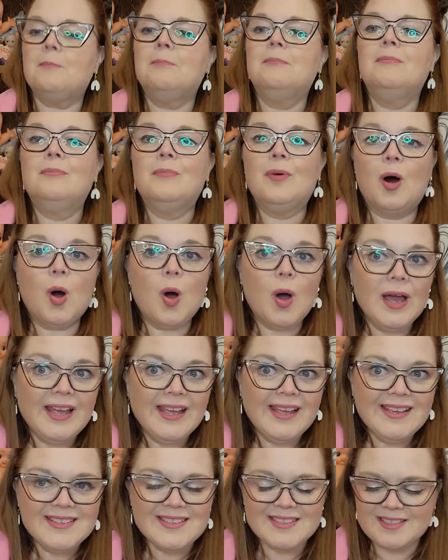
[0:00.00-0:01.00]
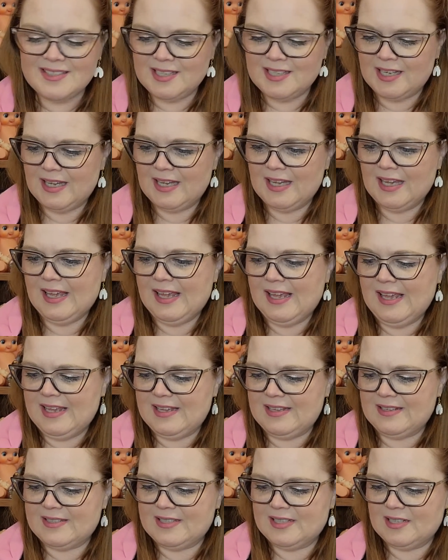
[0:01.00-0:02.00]
moist
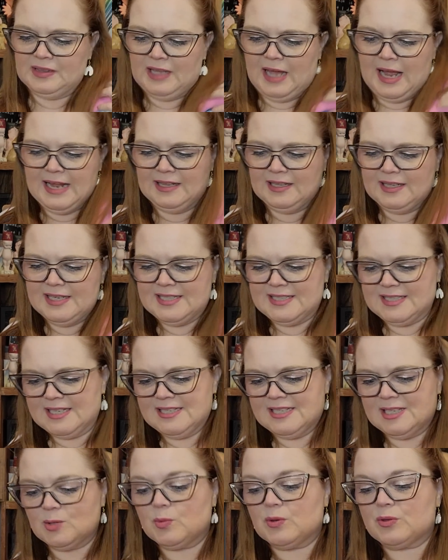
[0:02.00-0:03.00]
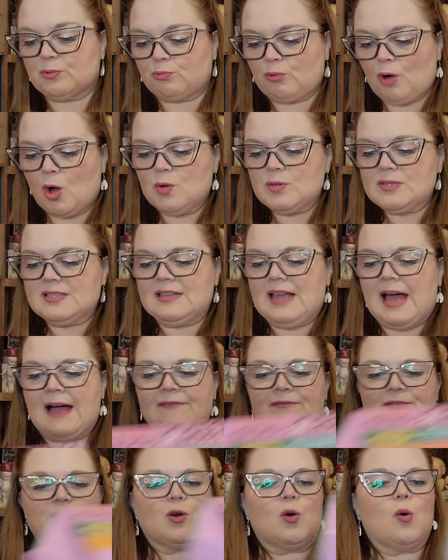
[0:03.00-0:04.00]
heat, lightly scented with rose,
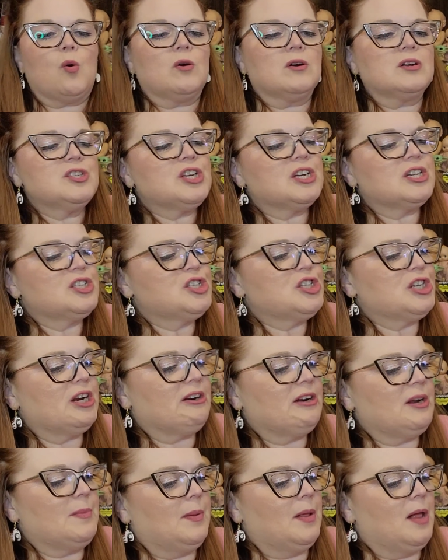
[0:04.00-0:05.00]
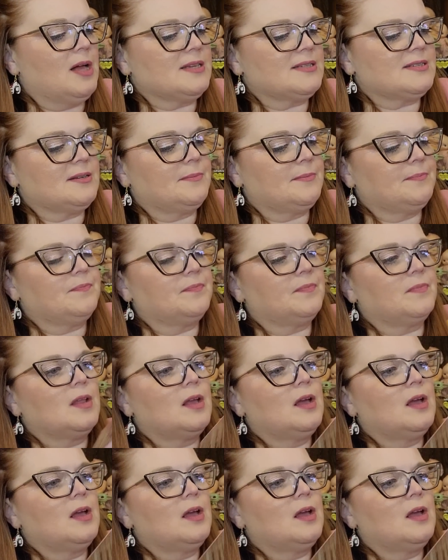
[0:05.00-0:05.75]
lavender, orange, and cherry blossom.